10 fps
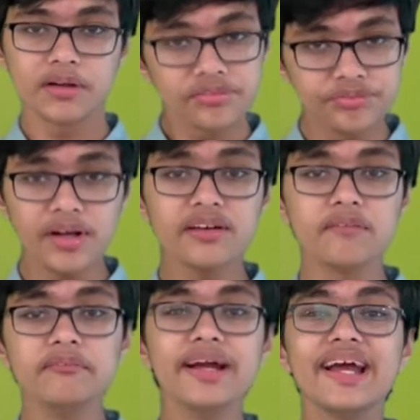
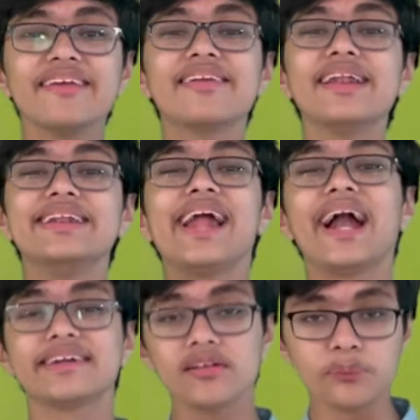Ferrum is the
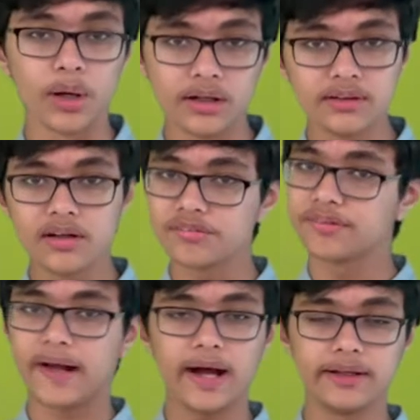Latin word
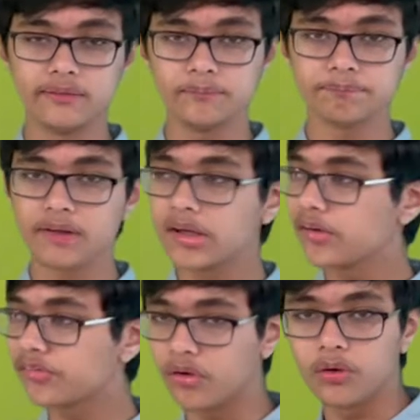for iron.
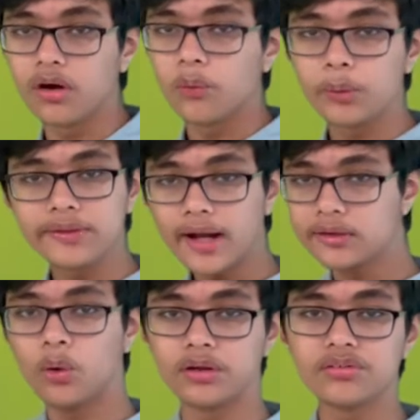So, with that
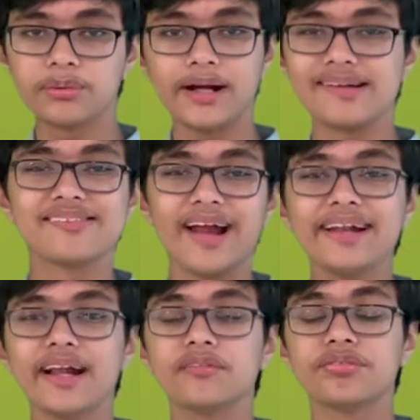knowledge, we understand
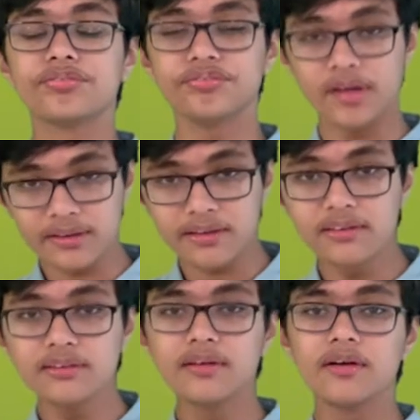that
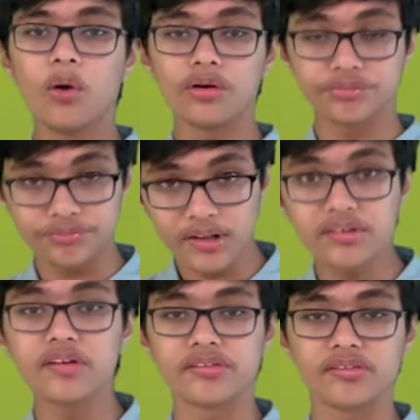ferrule or
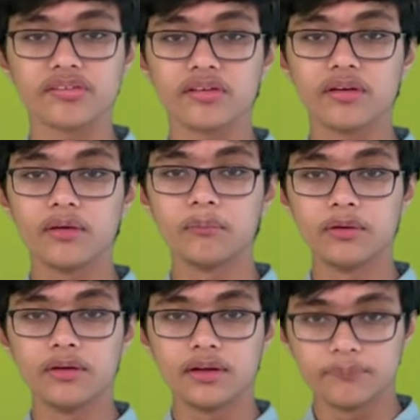ferrous
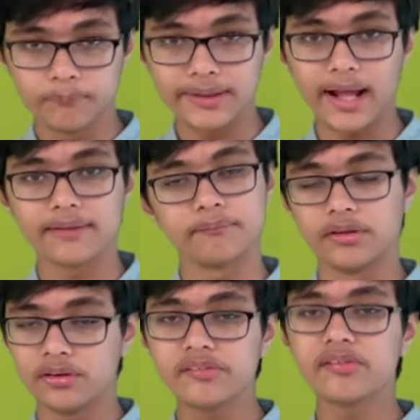metallic
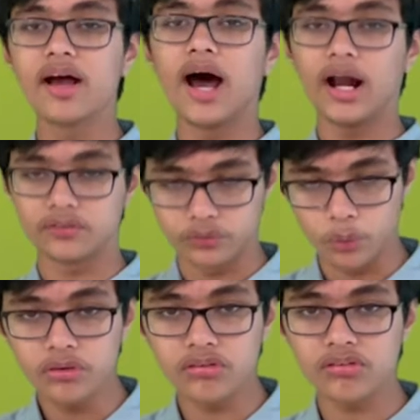minerals are
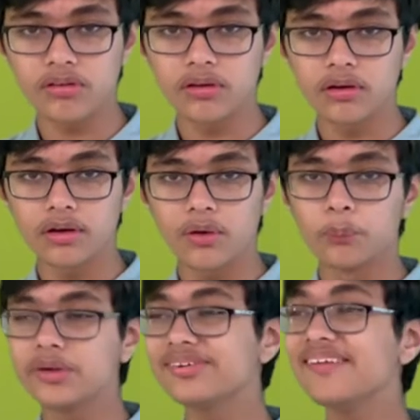those
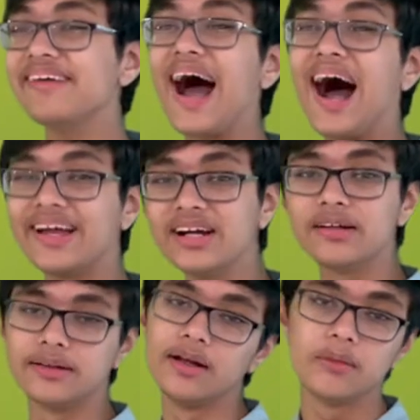which have
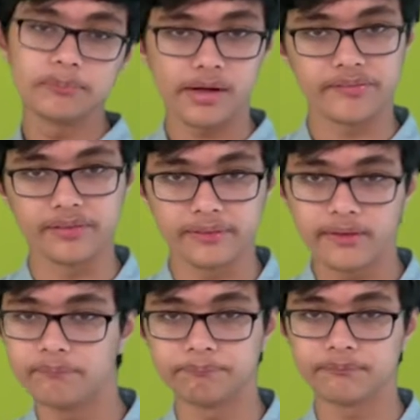iron present in them,